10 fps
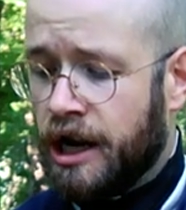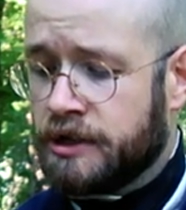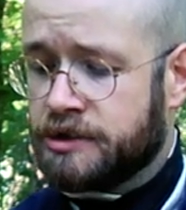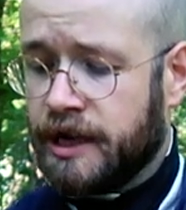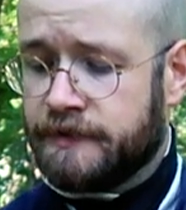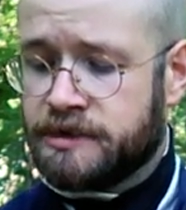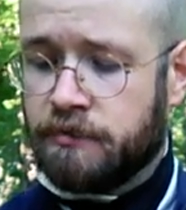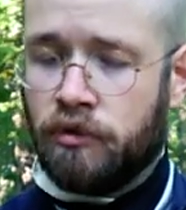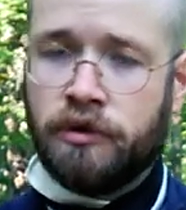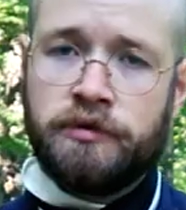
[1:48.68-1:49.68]
I also have
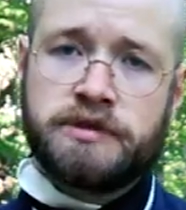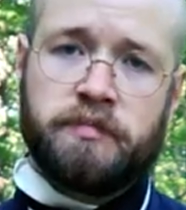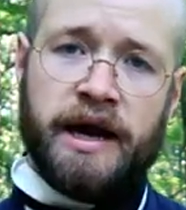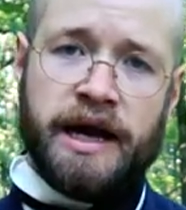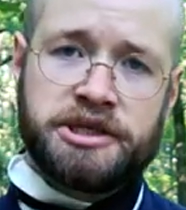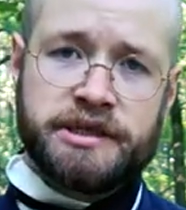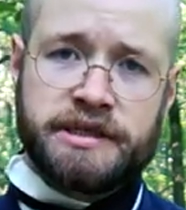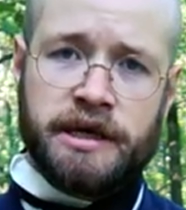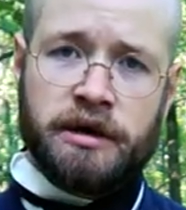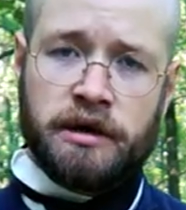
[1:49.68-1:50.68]
some loose
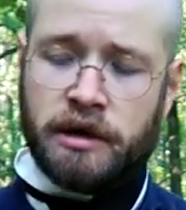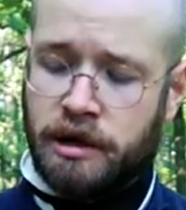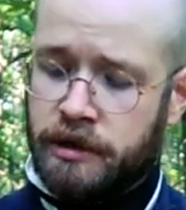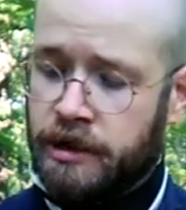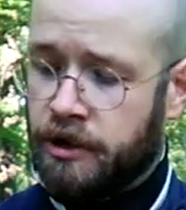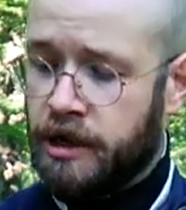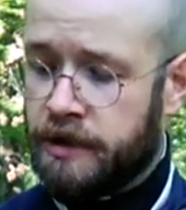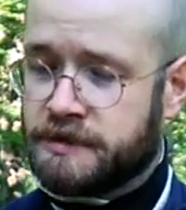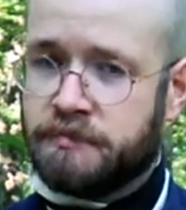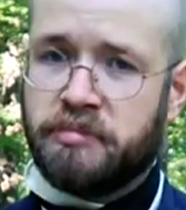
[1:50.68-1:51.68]
patches here that are
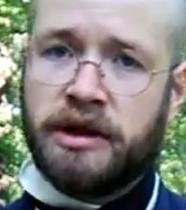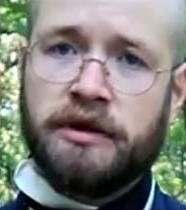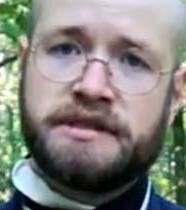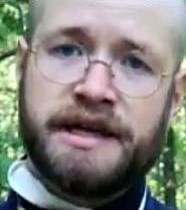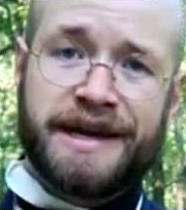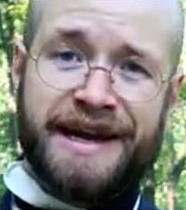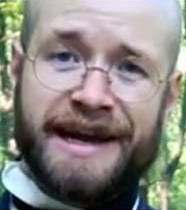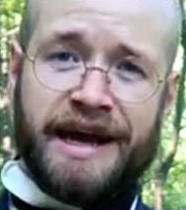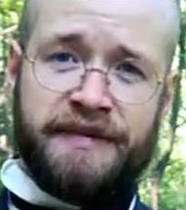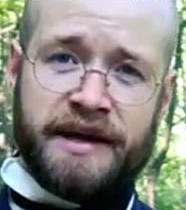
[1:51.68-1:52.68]
out of some pillow
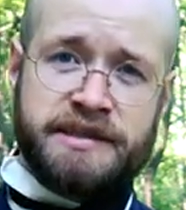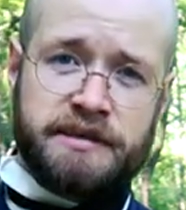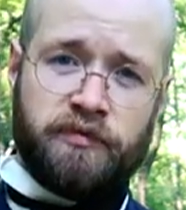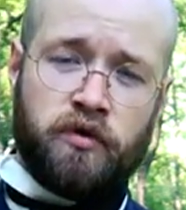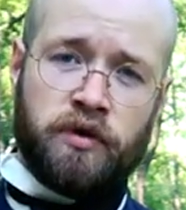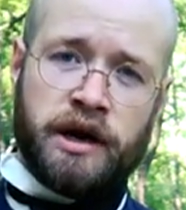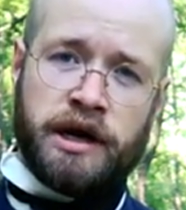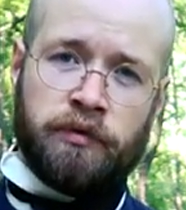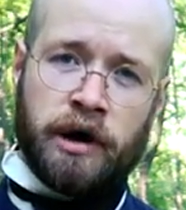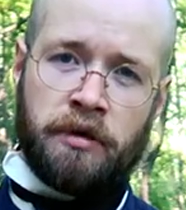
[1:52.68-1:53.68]
ticking and then some
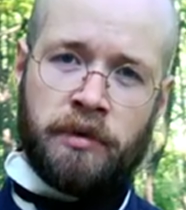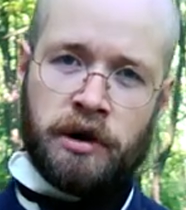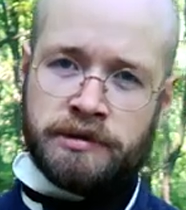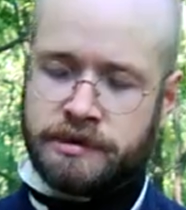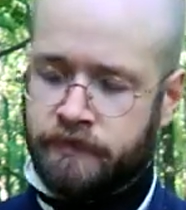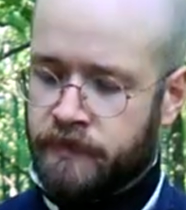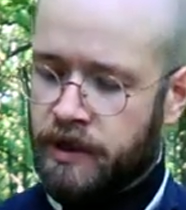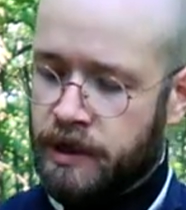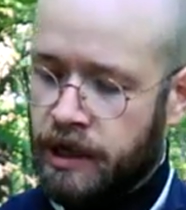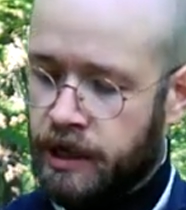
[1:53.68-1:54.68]
490 round balls
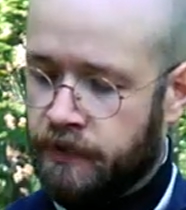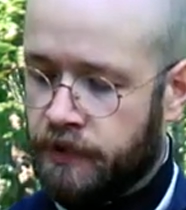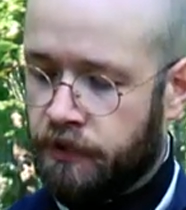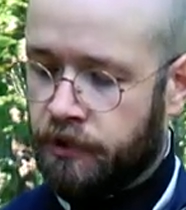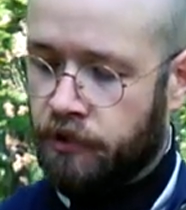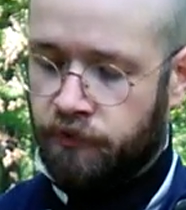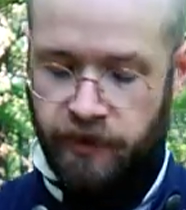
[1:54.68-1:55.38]
in this little